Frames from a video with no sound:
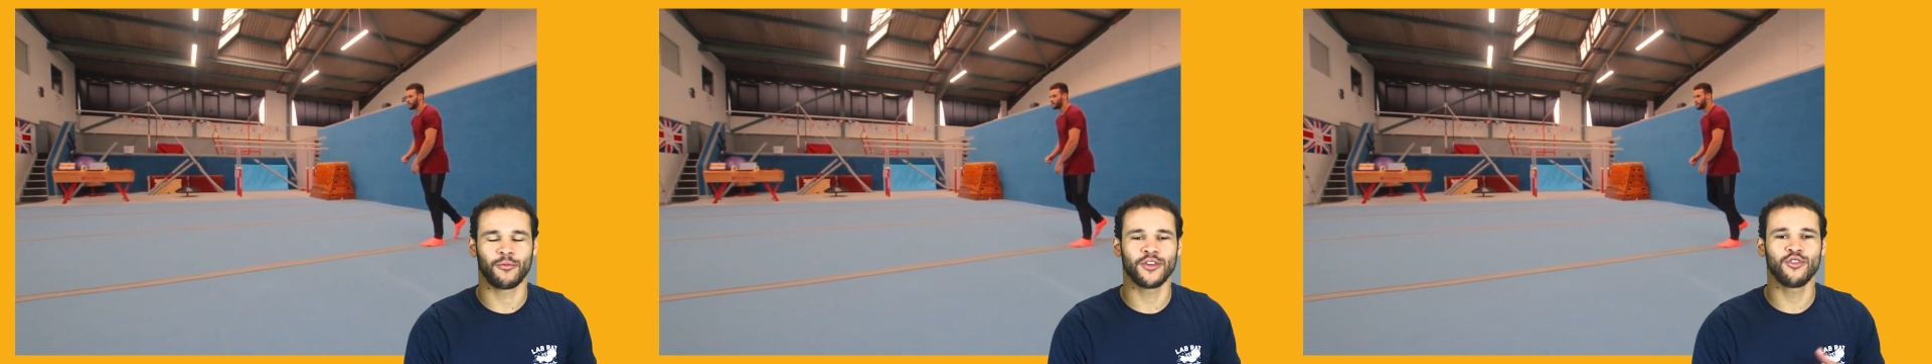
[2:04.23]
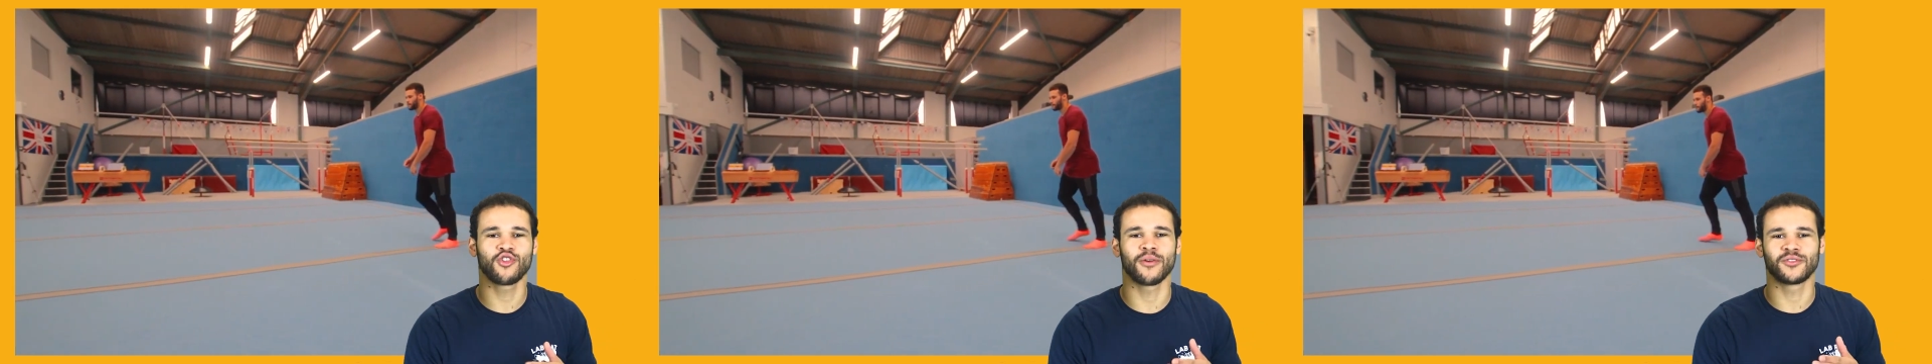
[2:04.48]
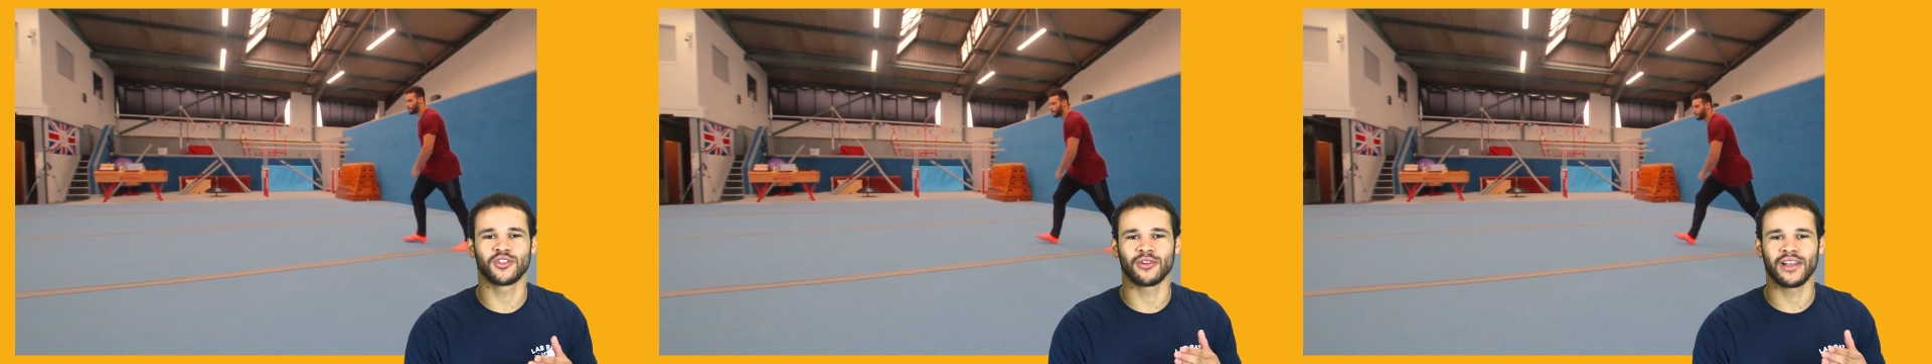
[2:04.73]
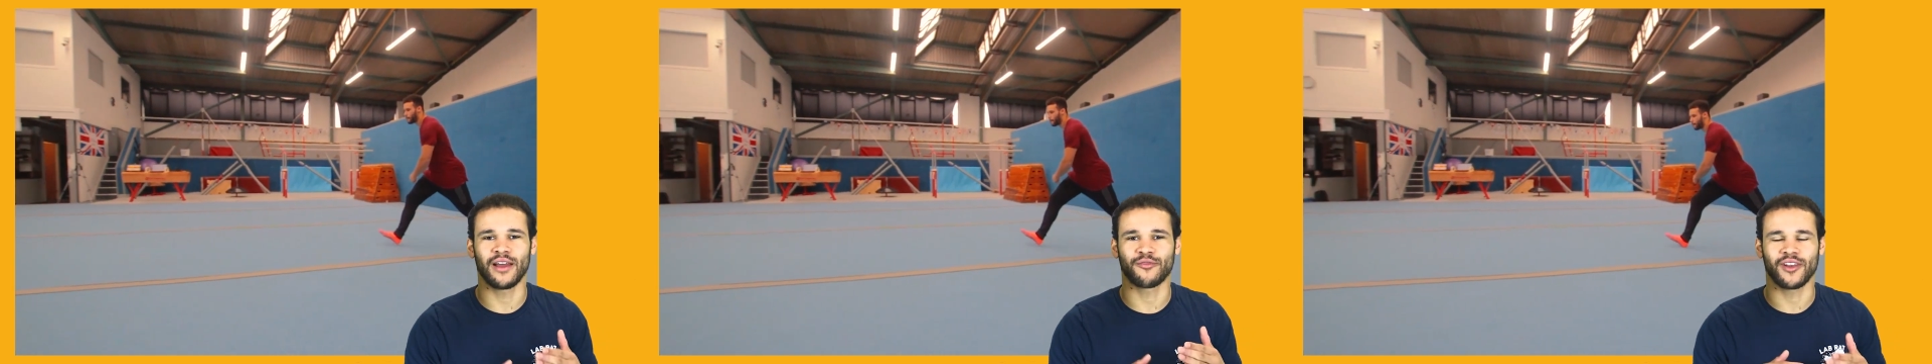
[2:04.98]
When you jump to
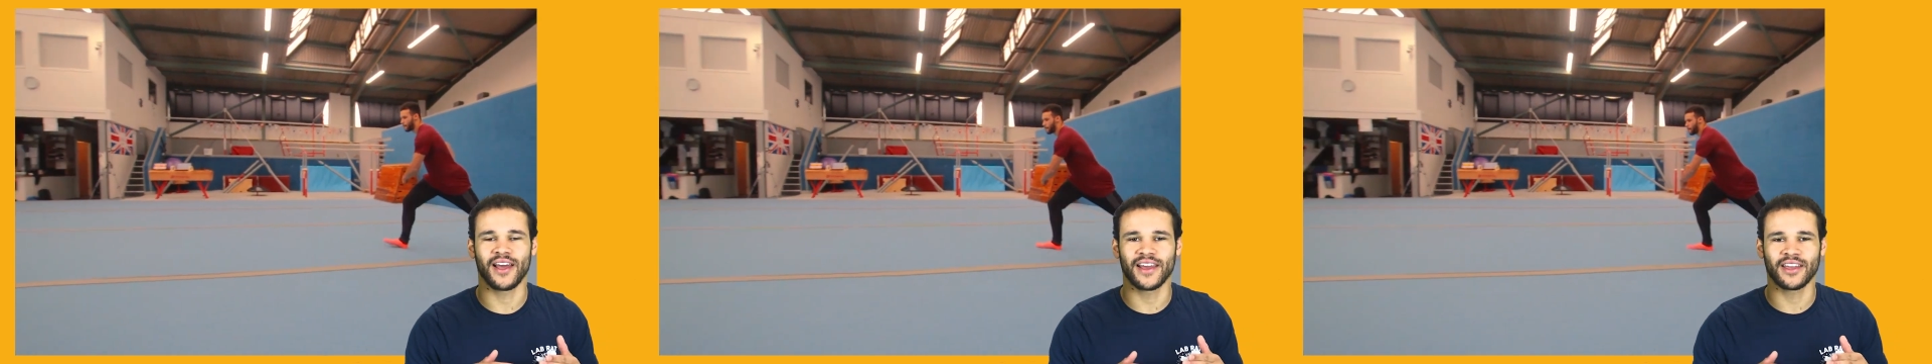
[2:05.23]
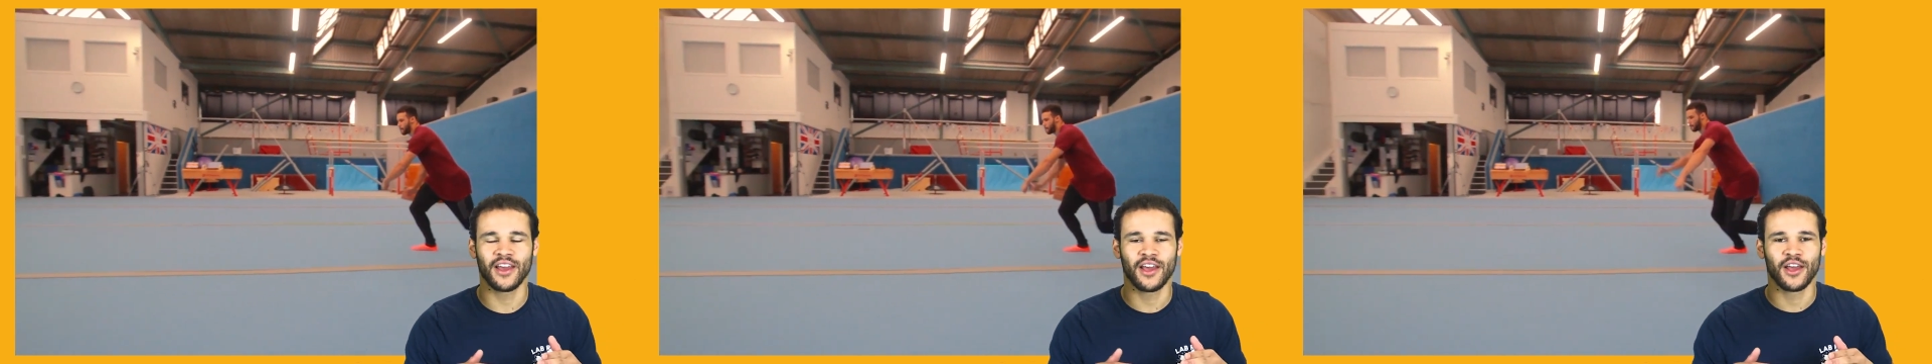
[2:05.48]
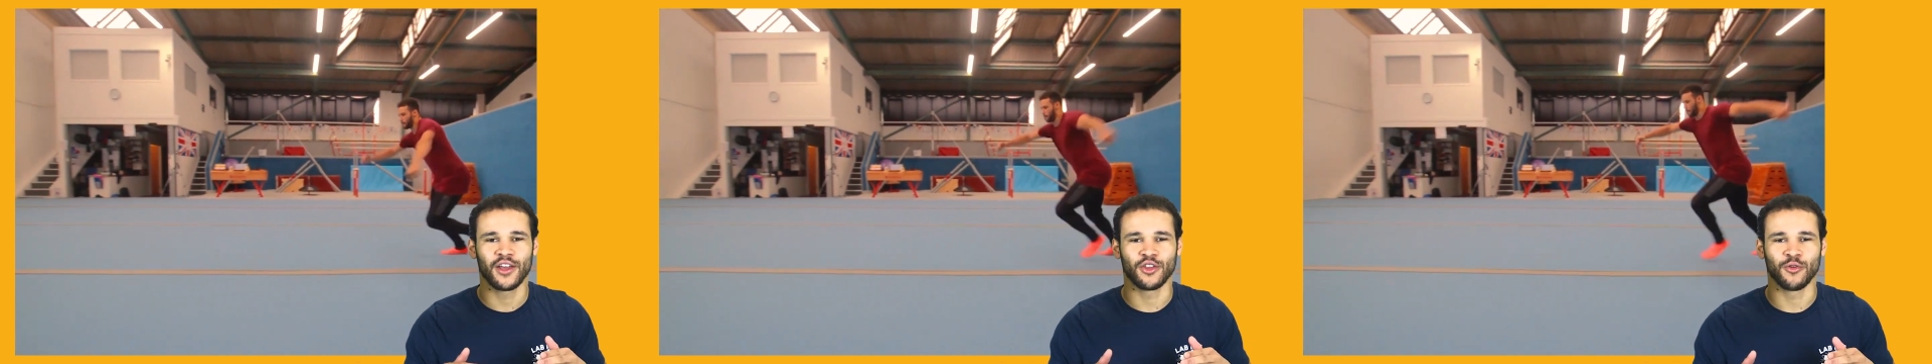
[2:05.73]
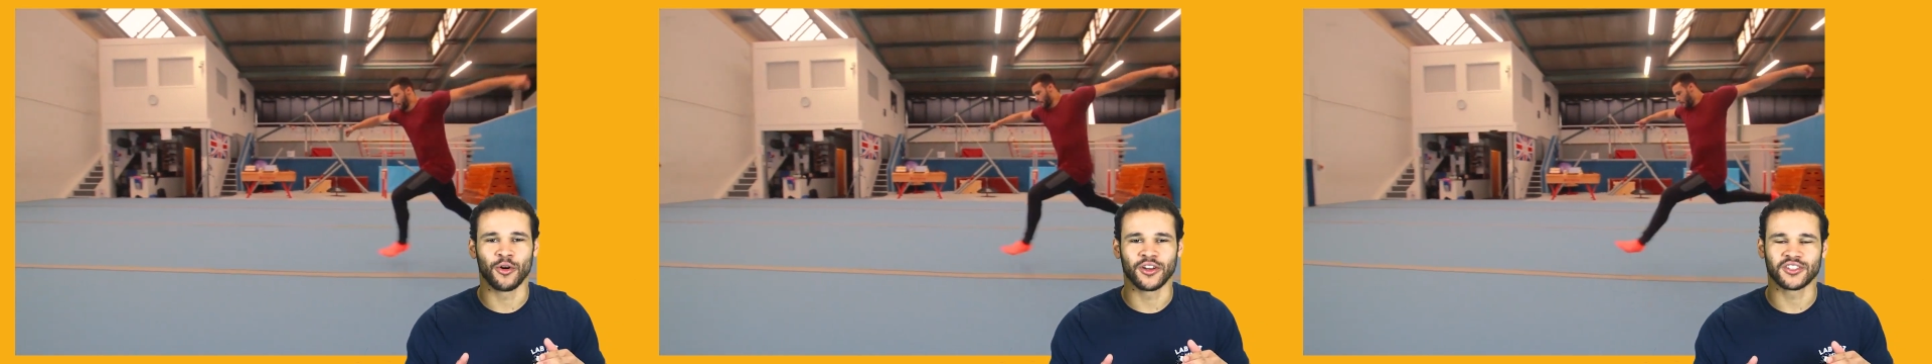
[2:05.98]
your left leg,
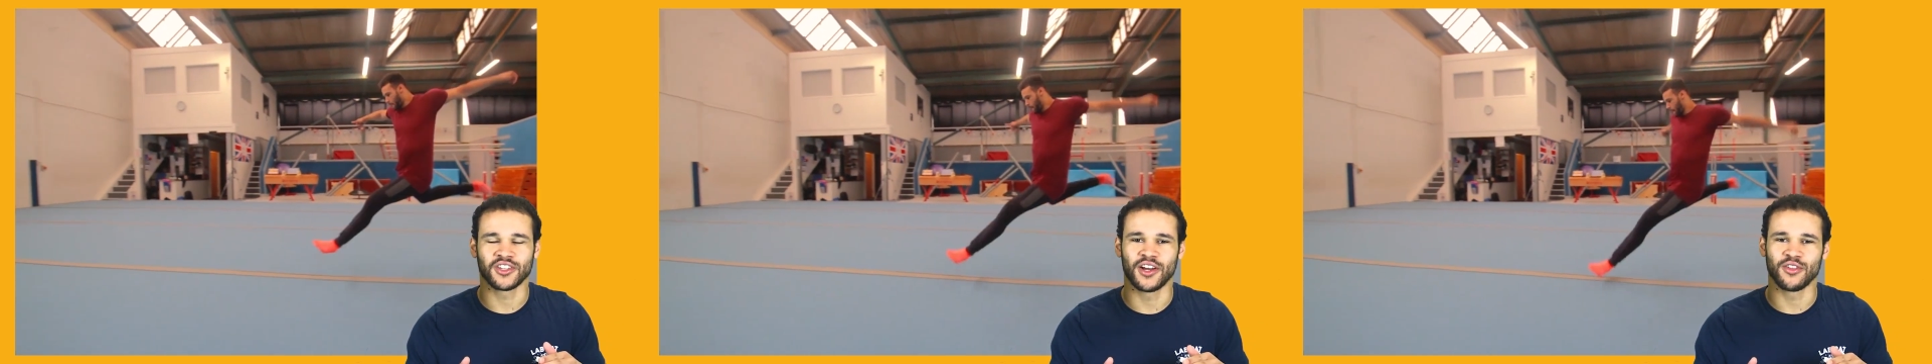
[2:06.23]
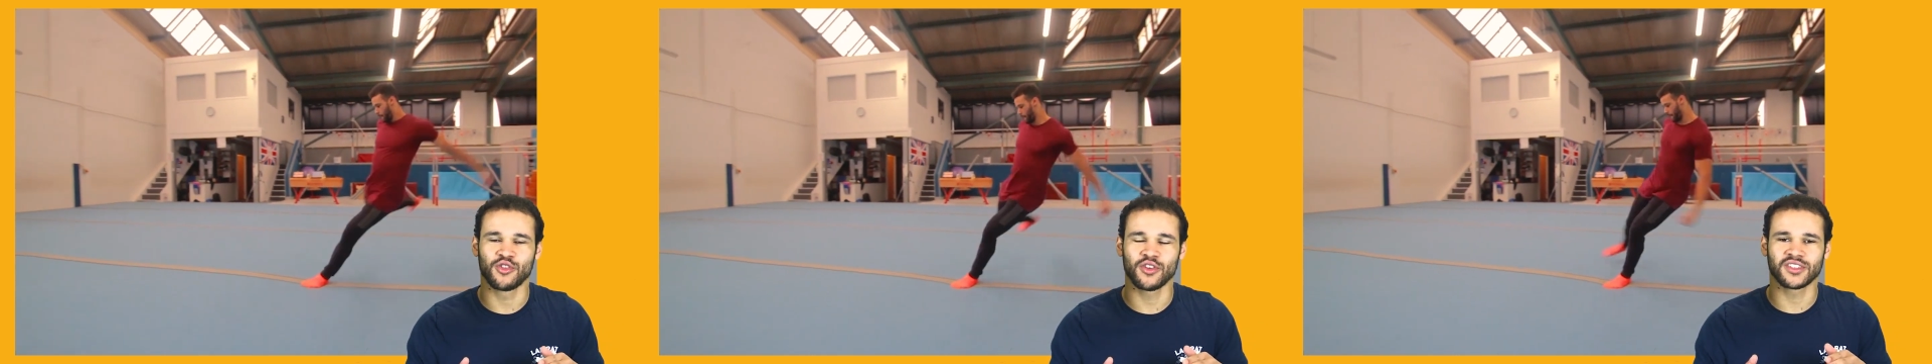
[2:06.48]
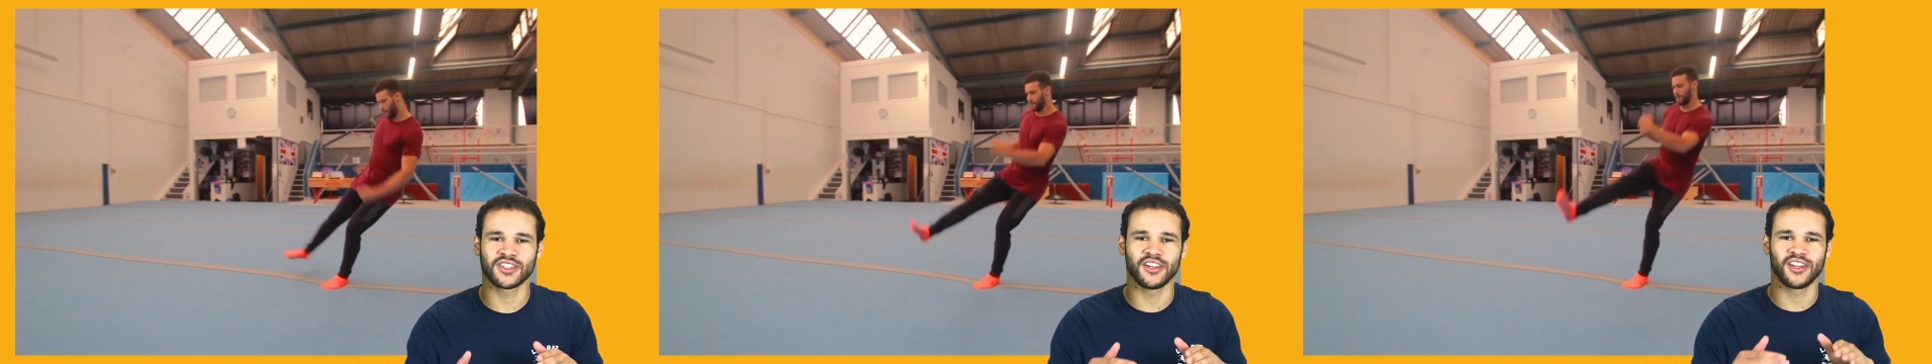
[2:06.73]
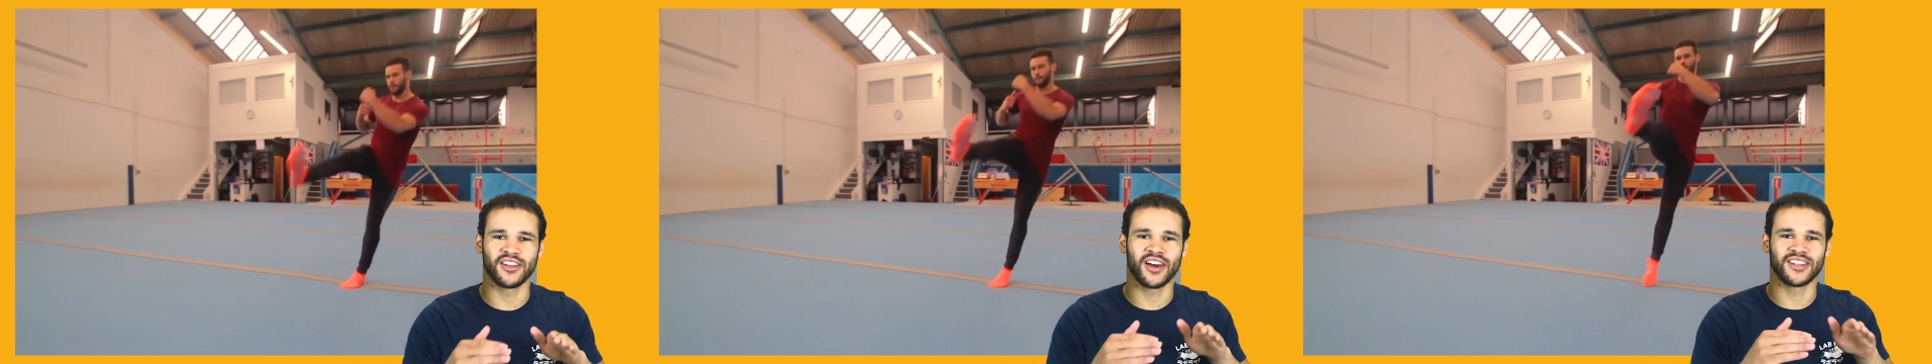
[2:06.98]
you want to turn just under